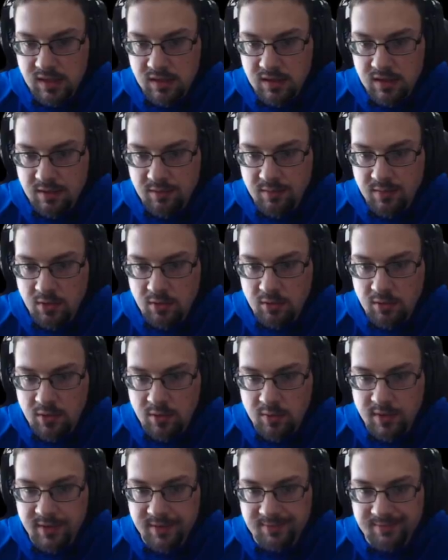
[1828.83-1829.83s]
I'm going to run
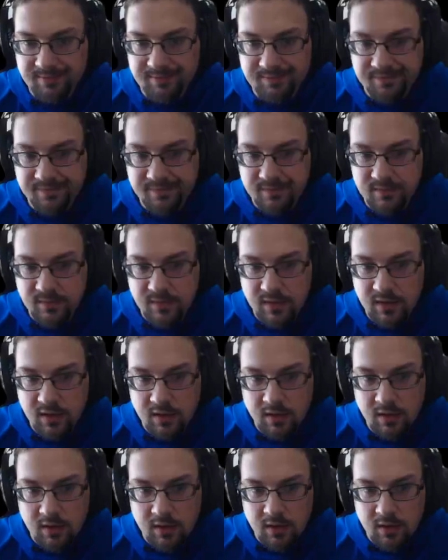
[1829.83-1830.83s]
away.
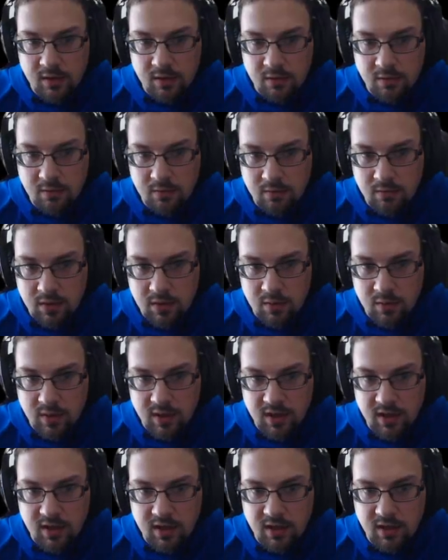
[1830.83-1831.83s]
Run
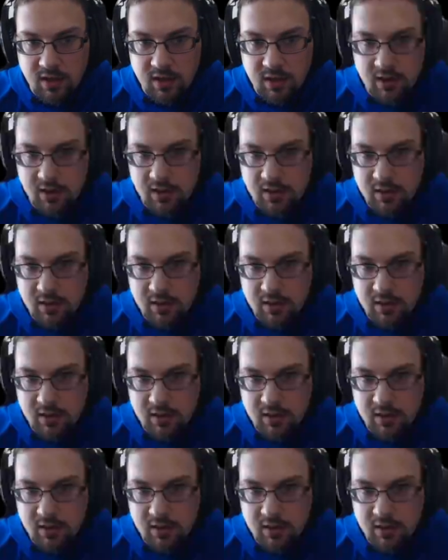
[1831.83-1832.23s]
away!